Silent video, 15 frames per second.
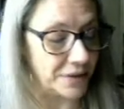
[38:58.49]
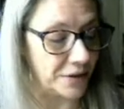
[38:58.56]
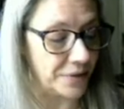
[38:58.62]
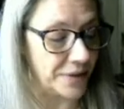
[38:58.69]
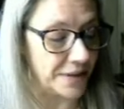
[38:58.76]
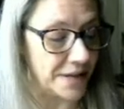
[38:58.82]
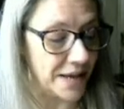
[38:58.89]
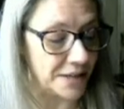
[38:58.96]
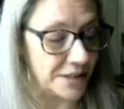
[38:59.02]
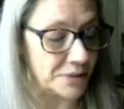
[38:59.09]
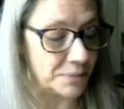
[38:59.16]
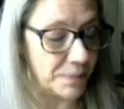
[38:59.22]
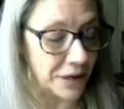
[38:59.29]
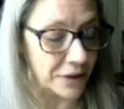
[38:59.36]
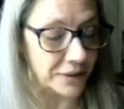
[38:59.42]
though the net is
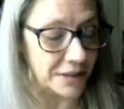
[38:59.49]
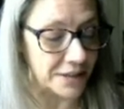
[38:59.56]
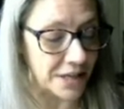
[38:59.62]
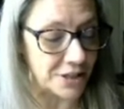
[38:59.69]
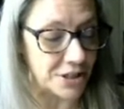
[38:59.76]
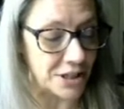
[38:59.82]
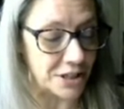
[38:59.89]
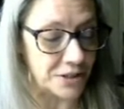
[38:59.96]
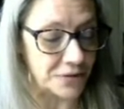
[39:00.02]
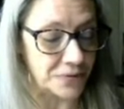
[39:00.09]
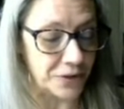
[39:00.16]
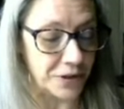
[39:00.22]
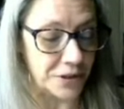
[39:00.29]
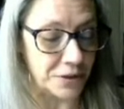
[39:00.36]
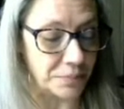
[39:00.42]
barely touching his
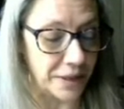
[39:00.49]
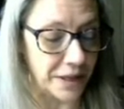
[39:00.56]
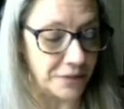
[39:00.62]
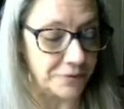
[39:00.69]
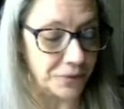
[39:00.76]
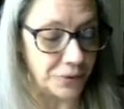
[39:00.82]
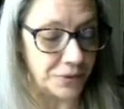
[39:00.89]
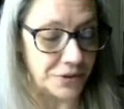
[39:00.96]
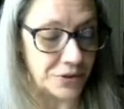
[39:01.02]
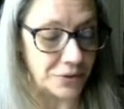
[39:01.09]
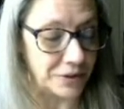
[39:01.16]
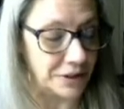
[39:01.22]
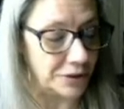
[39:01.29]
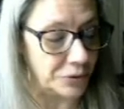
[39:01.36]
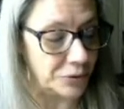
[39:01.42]
foot and the blindfold is
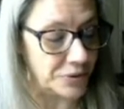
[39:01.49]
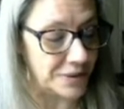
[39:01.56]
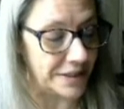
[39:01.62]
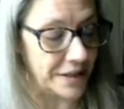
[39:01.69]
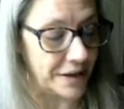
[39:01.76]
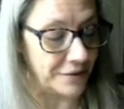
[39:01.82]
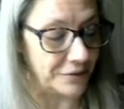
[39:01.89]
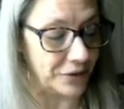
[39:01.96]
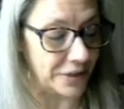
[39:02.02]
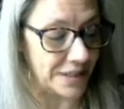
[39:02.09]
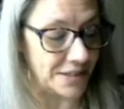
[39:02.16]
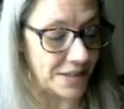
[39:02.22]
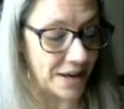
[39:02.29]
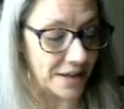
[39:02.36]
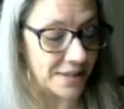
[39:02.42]
only loosely covering
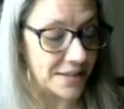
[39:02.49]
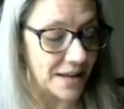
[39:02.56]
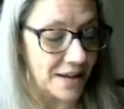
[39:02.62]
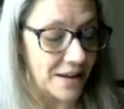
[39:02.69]
his eyes.